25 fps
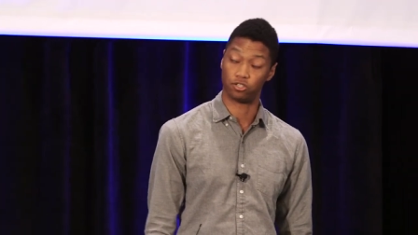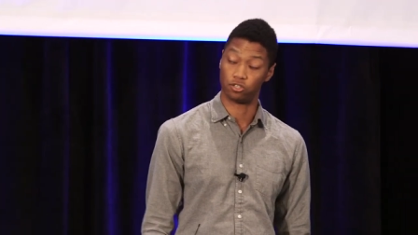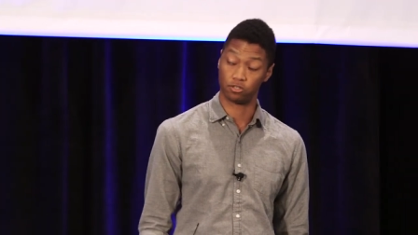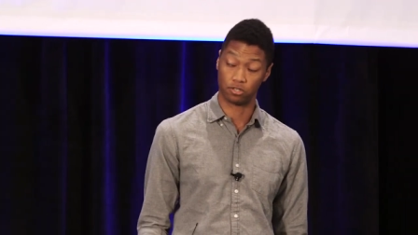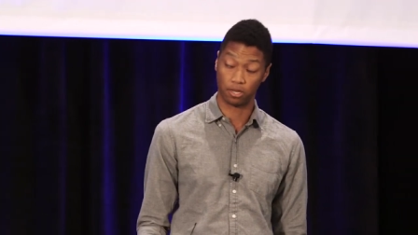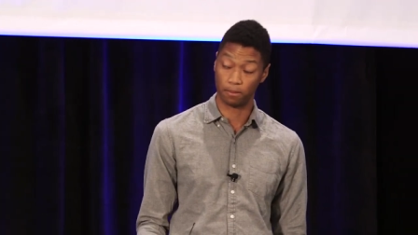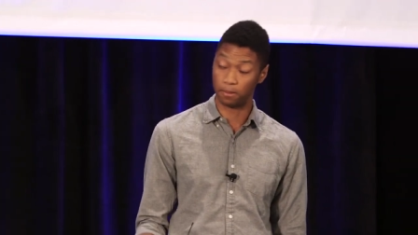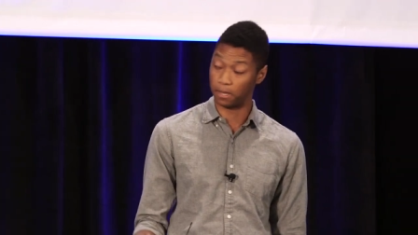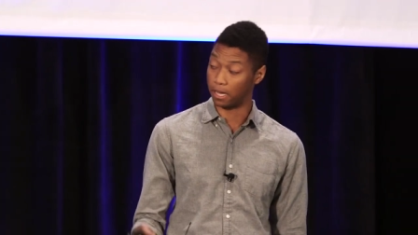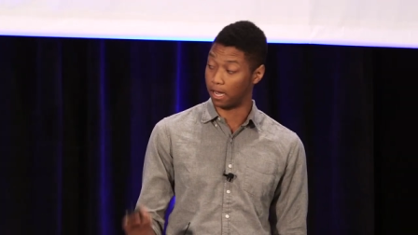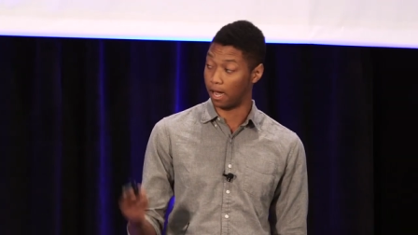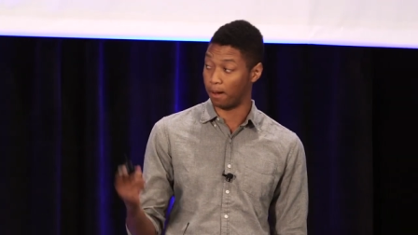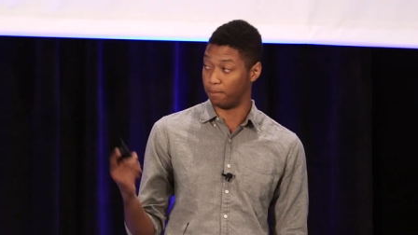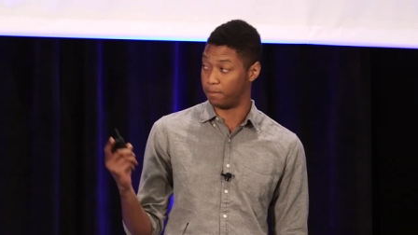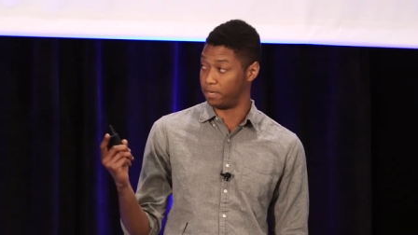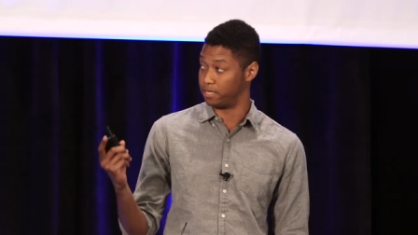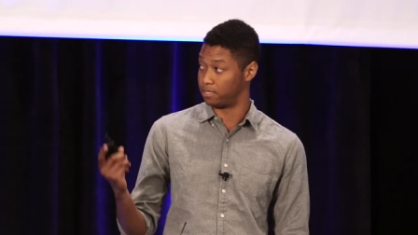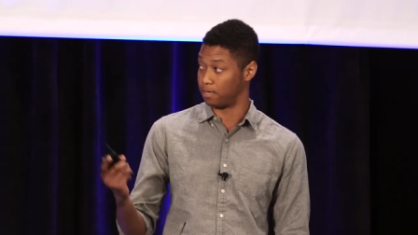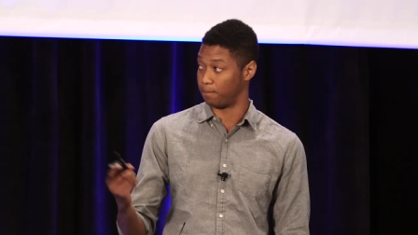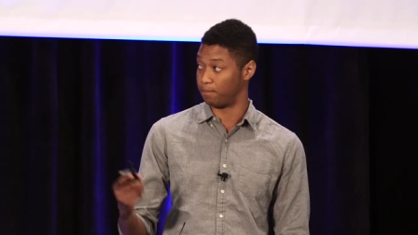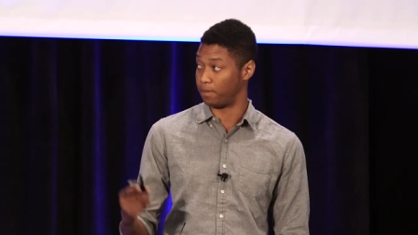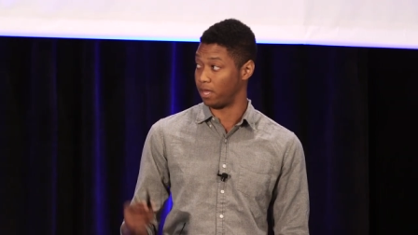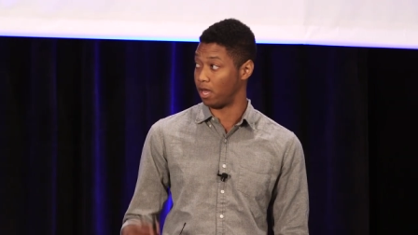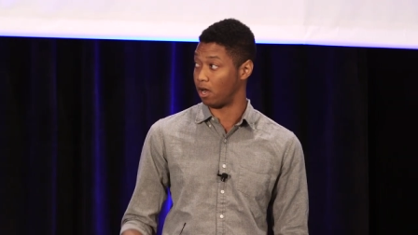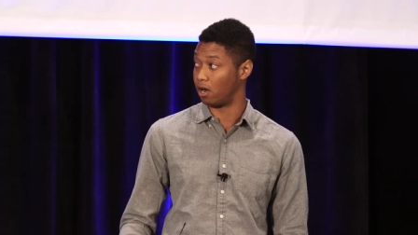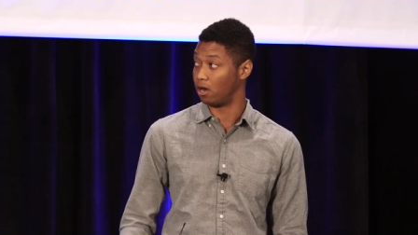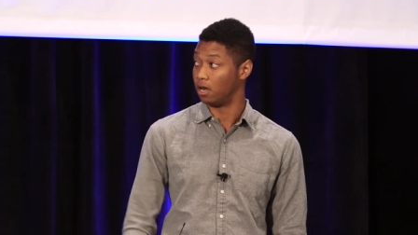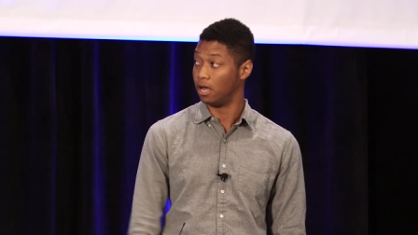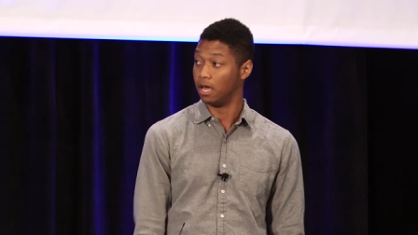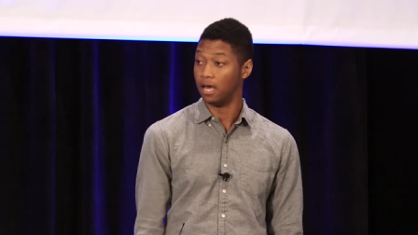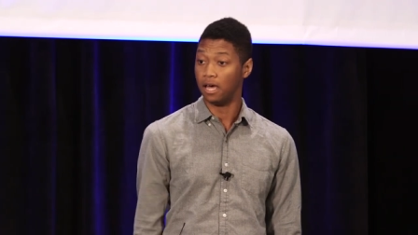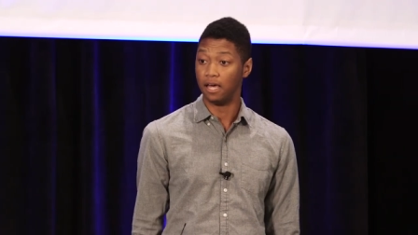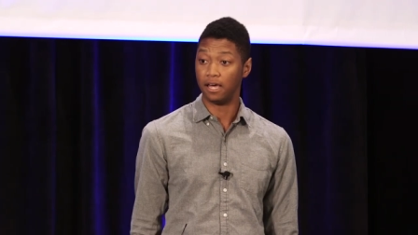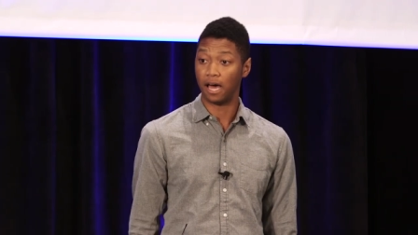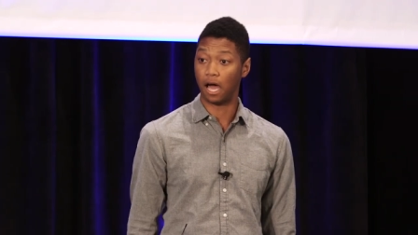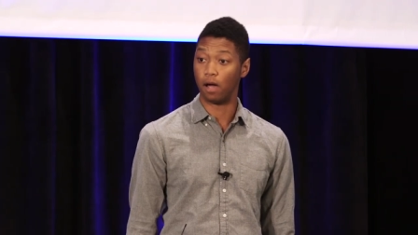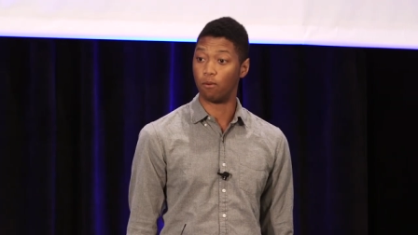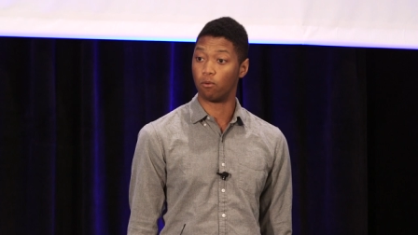So some of the companies up there
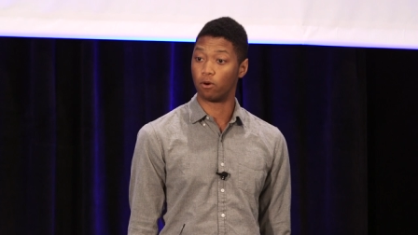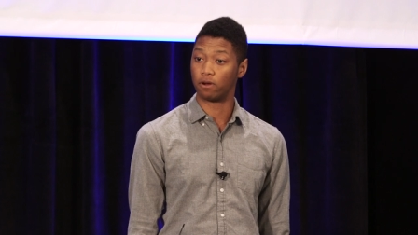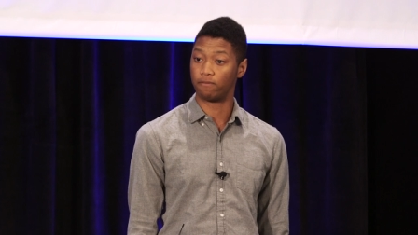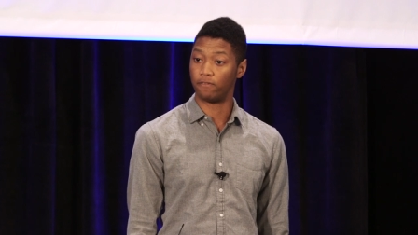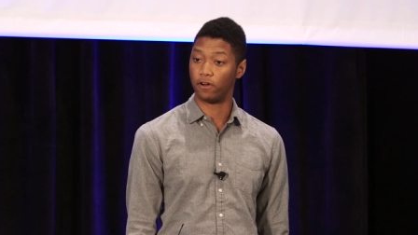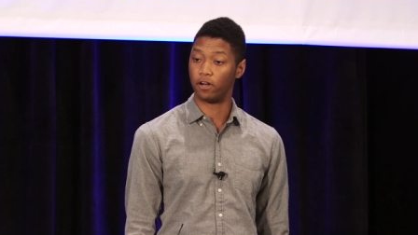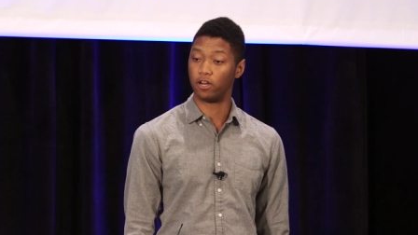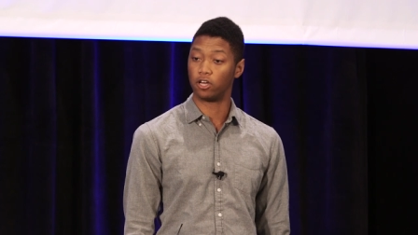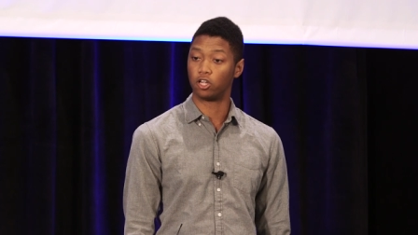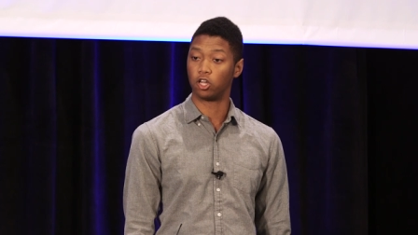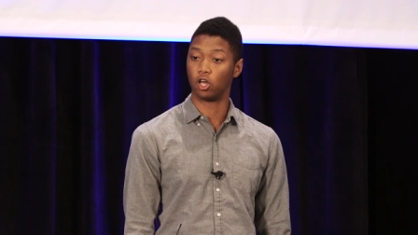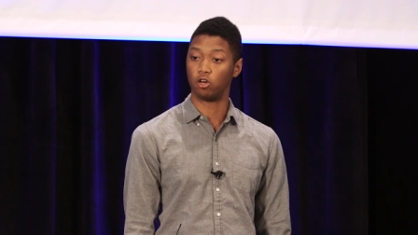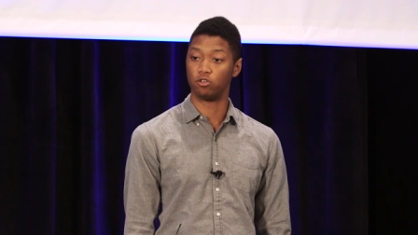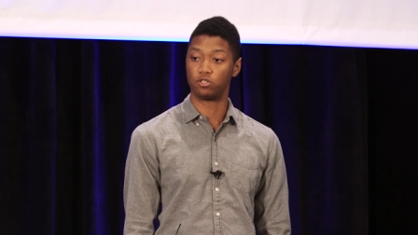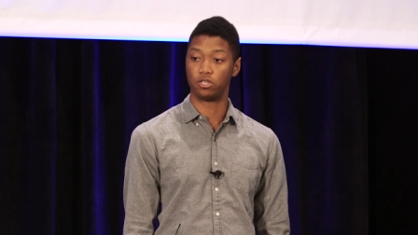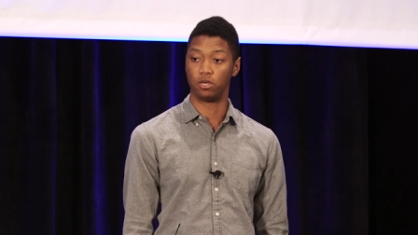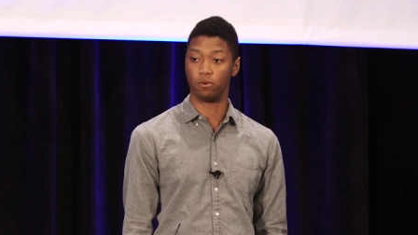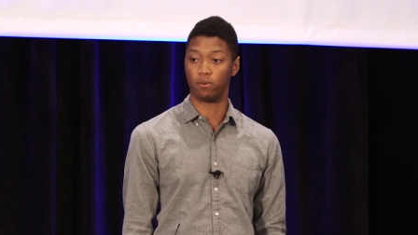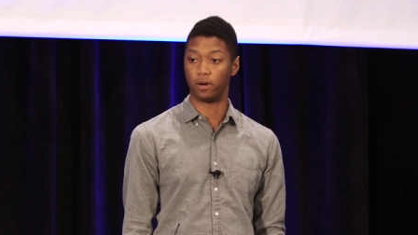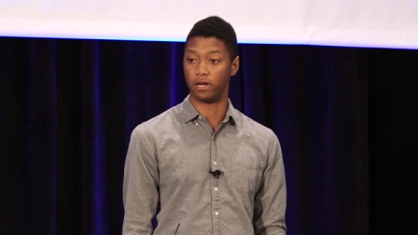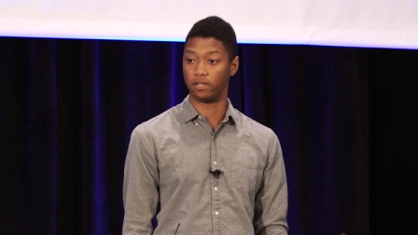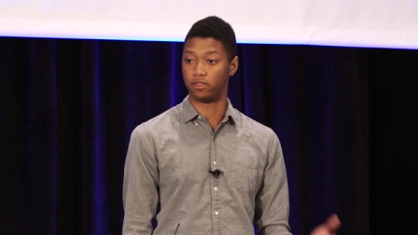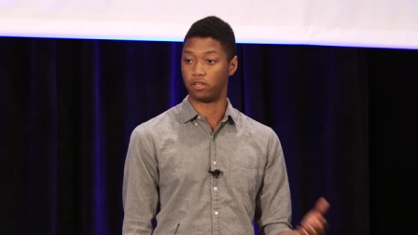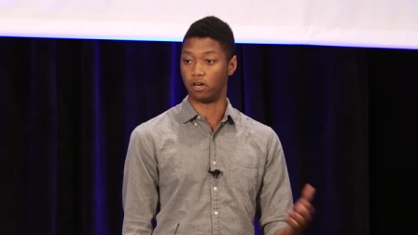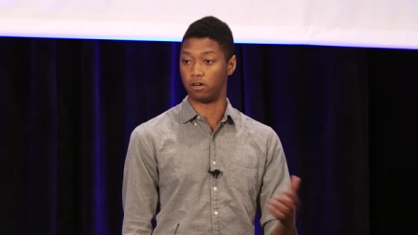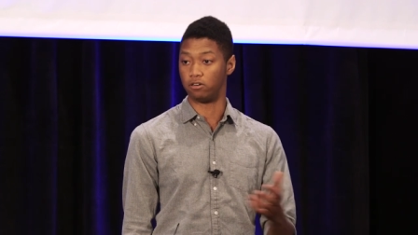I work very closely with